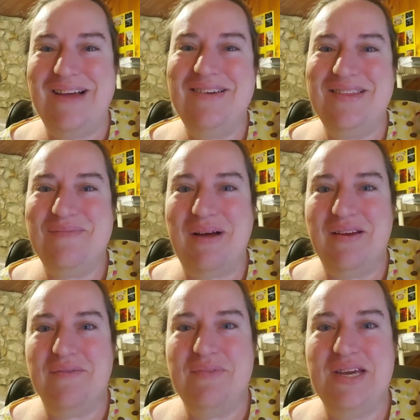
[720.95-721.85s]
down in the
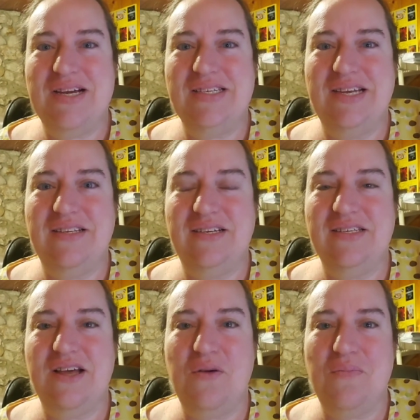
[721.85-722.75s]
bottom because that
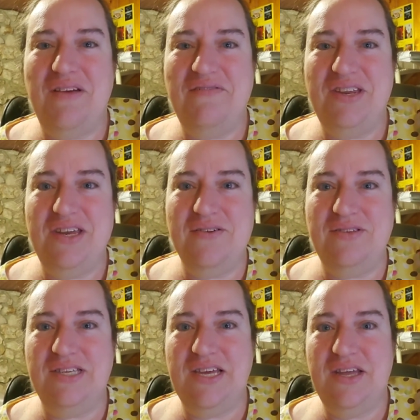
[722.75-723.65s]
does help my
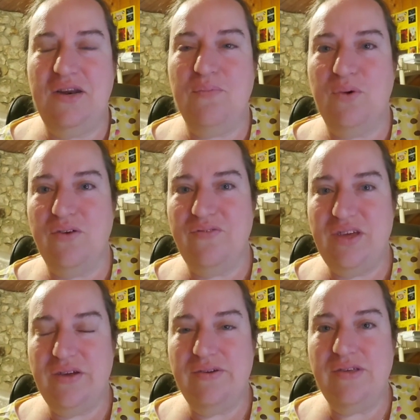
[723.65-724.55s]
videos get more
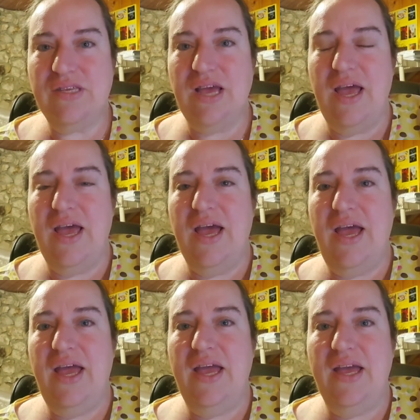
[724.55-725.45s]
views.
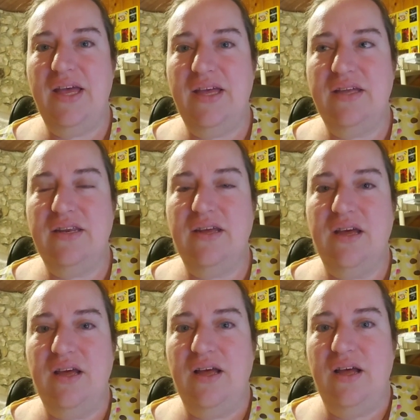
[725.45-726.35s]
And
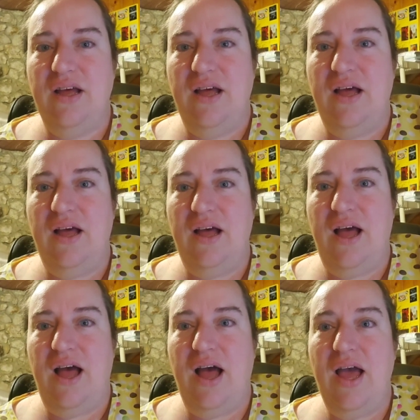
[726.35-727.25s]

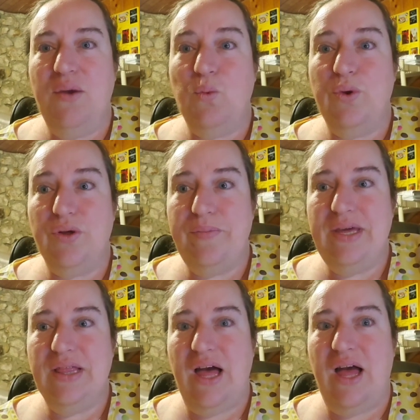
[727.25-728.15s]
I will
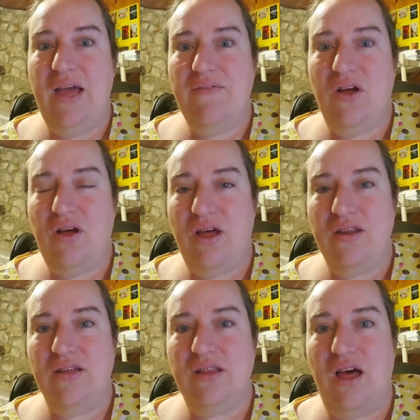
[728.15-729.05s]
be live
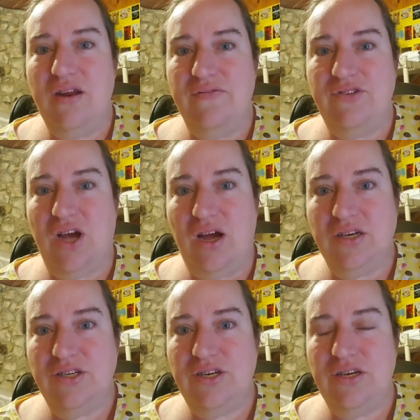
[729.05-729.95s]
on a Lot of
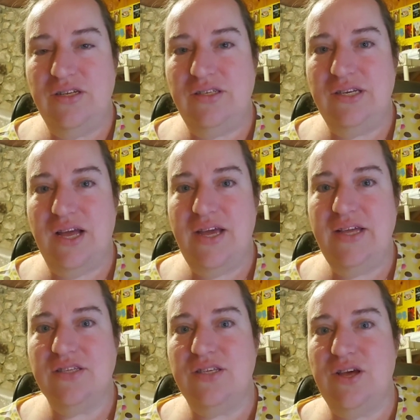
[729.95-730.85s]
Josh
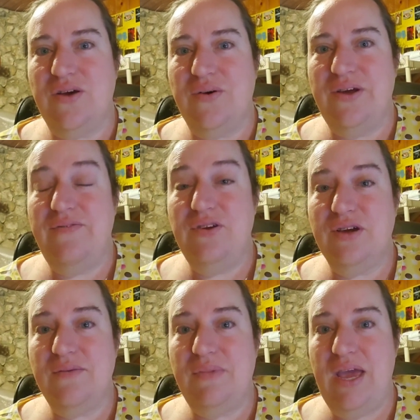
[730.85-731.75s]
tonight. So if you
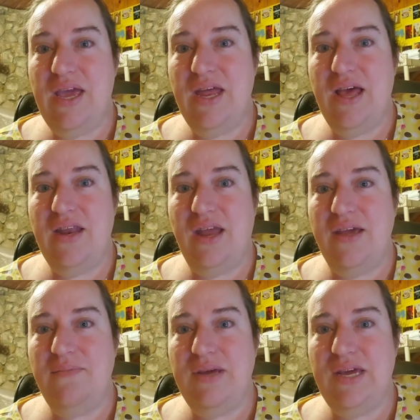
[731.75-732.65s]
can make it at
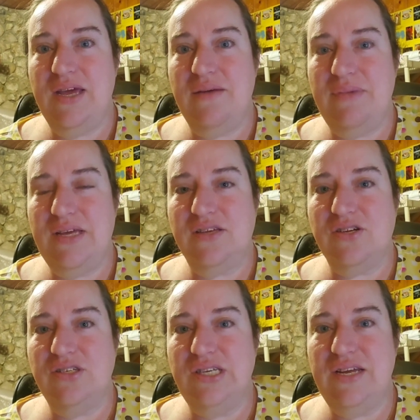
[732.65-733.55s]
9 p.m.
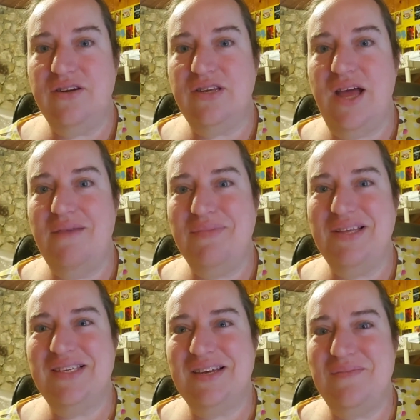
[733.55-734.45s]
Eastern Standard Time,
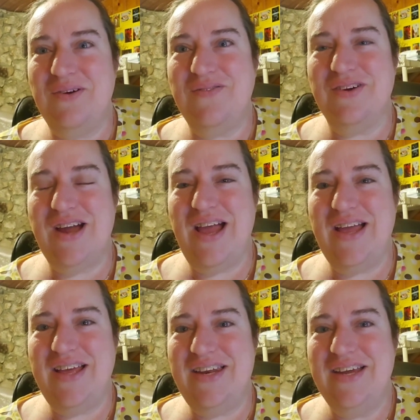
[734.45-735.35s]
please come over
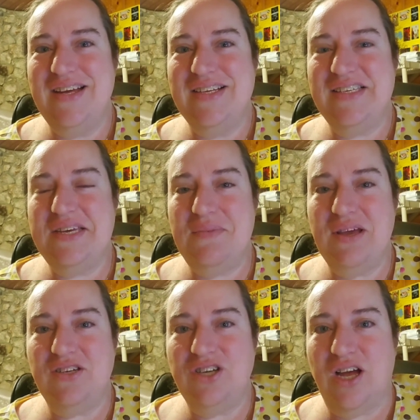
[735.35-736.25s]
and see me
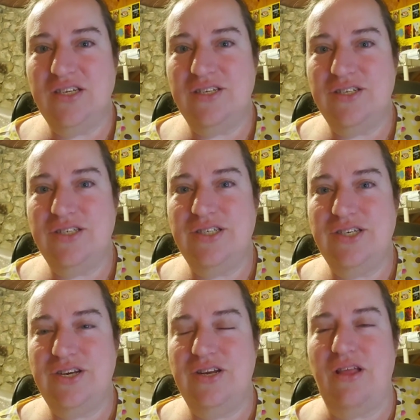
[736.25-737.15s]
on Josh's...
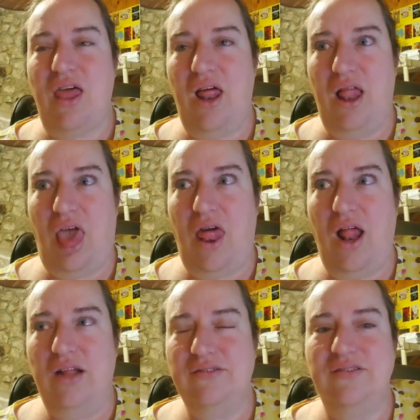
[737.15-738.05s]

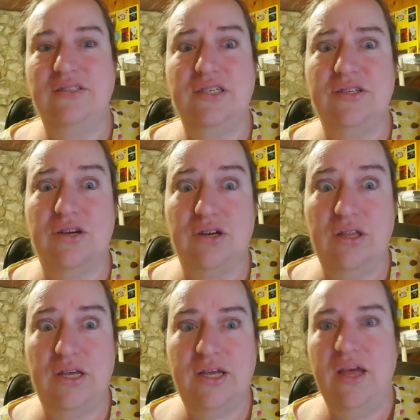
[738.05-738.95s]
Oh, it's
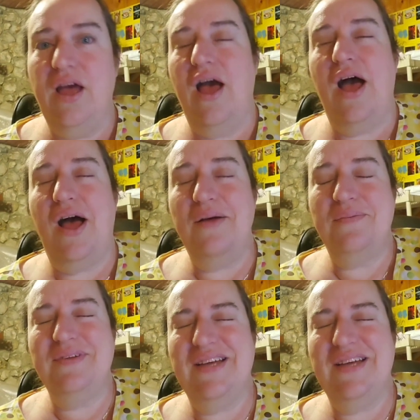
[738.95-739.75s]
early. Um,